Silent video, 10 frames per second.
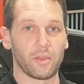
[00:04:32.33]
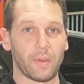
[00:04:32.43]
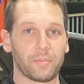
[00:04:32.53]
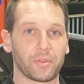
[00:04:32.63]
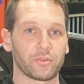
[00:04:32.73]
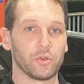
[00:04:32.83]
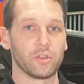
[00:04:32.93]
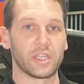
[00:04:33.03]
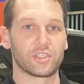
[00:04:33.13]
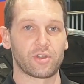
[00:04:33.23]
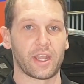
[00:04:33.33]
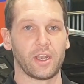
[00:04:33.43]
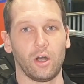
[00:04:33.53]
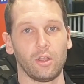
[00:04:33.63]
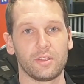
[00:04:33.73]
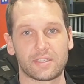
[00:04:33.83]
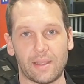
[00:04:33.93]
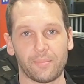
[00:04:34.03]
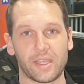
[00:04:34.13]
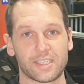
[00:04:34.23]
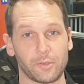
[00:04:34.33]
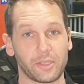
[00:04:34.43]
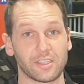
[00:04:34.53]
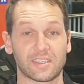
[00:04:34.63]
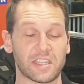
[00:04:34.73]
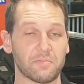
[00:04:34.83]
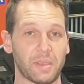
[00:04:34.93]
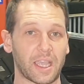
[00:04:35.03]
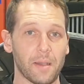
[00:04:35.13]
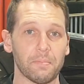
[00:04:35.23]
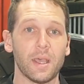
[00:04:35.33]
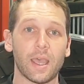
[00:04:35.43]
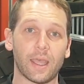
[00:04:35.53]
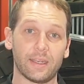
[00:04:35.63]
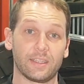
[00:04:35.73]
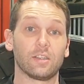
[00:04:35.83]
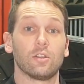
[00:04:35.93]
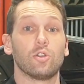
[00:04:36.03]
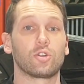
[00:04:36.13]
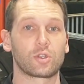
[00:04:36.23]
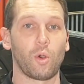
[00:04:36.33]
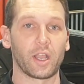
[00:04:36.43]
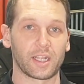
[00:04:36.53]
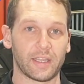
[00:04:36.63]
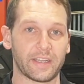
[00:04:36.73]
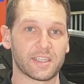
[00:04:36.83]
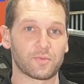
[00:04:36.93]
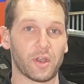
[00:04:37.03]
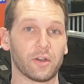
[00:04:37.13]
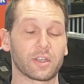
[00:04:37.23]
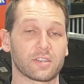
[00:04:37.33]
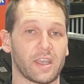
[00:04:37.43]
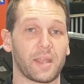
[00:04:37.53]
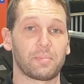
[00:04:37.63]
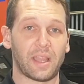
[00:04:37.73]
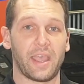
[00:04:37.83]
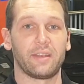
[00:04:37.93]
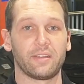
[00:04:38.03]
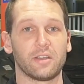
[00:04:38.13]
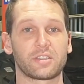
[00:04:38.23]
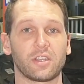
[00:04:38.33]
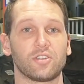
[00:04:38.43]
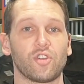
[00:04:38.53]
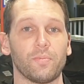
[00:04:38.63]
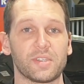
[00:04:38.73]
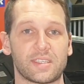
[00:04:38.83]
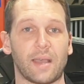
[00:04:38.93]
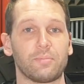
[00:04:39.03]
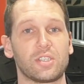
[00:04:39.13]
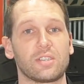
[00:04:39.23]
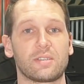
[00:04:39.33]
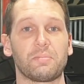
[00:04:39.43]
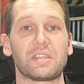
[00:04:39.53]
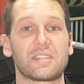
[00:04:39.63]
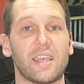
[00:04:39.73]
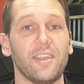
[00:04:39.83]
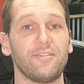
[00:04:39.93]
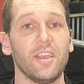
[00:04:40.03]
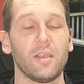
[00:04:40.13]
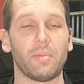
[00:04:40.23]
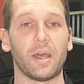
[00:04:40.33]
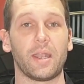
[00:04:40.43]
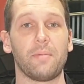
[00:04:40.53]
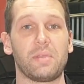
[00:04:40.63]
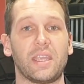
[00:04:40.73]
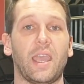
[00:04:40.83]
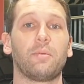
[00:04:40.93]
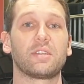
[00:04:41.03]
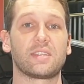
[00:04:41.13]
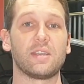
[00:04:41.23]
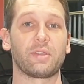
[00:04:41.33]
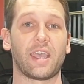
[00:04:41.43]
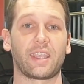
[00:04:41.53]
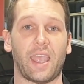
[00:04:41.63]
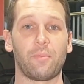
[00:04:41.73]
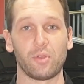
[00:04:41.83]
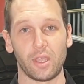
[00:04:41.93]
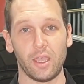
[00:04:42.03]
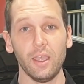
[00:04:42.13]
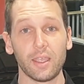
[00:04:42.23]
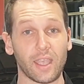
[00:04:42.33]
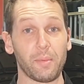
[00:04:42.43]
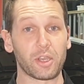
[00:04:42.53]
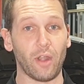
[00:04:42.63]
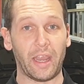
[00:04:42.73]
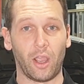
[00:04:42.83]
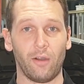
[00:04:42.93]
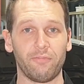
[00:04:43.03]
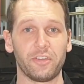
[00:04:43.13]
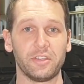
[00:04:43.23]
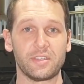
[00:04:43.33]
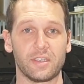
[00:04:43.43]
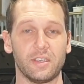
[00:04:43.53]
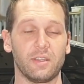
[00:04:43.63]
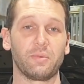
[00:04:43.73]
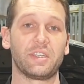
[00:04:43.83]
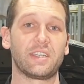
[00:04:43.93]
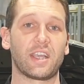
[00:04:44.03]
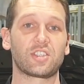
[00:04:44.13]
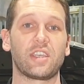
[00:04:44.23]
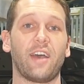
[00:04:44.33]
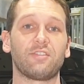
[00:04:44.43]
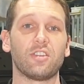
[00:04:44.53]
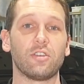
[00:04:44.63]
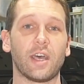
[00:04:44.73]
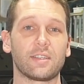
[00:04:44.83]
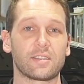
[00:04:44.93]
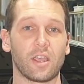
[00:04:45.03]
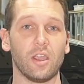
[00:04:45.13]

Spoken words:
up through the drain hole of the sump there so we could see the pickup, and it looked quite clean as well, because I had planned that I was going to drop the sump just to be safe, but being able to see it with that camera there gave me great confidence that we didn't actually have to do that. So